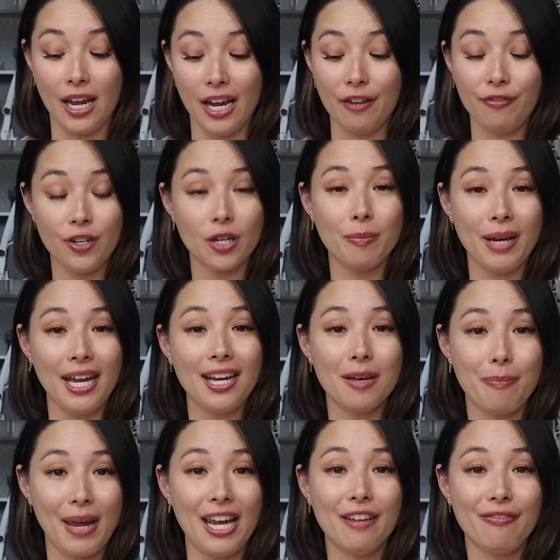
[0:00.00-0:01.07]
If you're paying
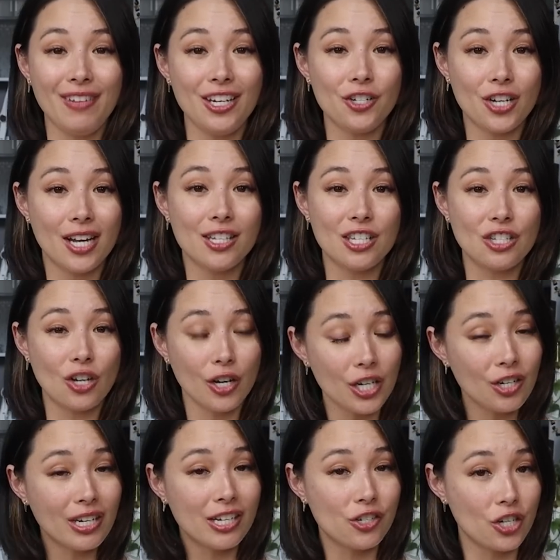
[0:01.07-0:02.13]
a bank fee, chances are
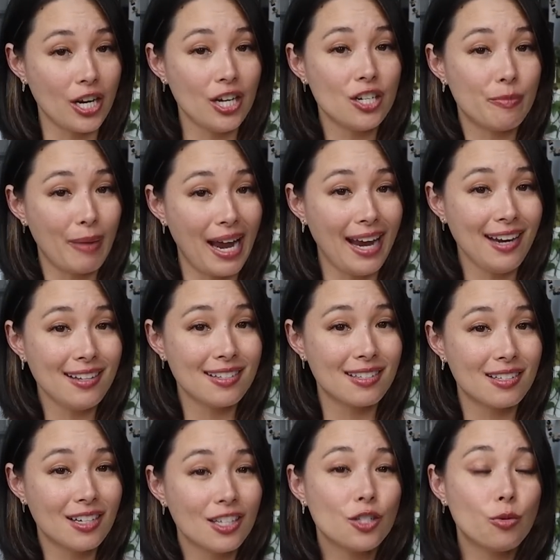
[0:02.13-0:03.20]
you can change banks